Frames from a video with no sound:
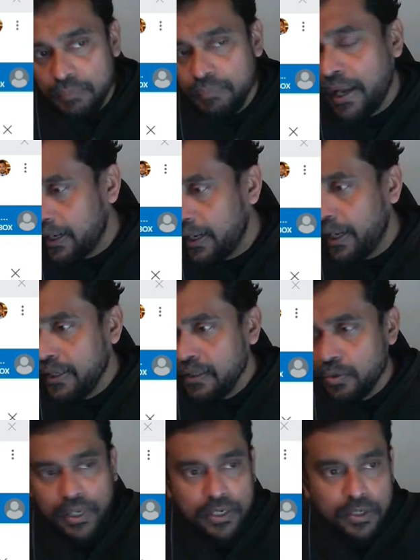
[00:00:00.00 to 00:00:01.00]
command
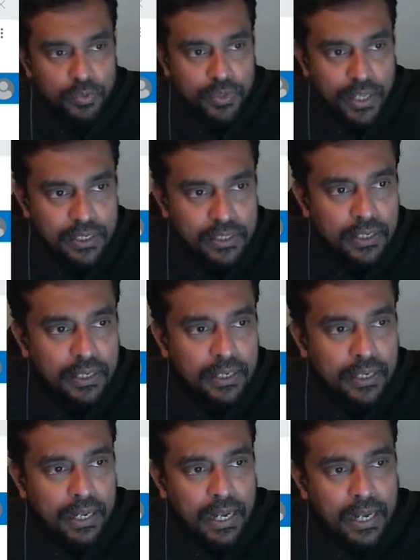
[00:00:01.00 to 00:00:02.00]
line, you can do that.
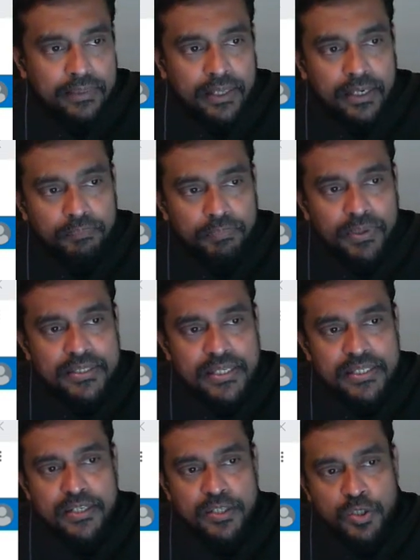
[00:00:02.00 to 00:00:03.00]
And then
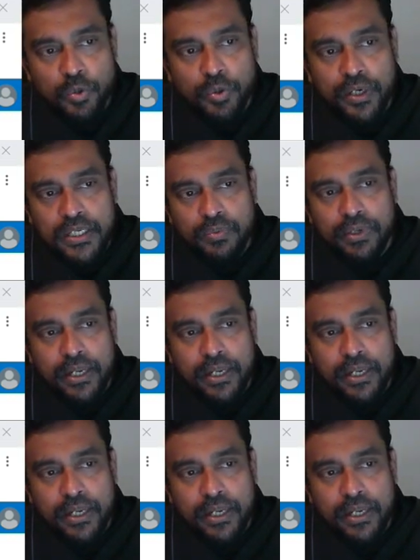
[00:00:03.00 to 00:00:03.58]
persistent storage,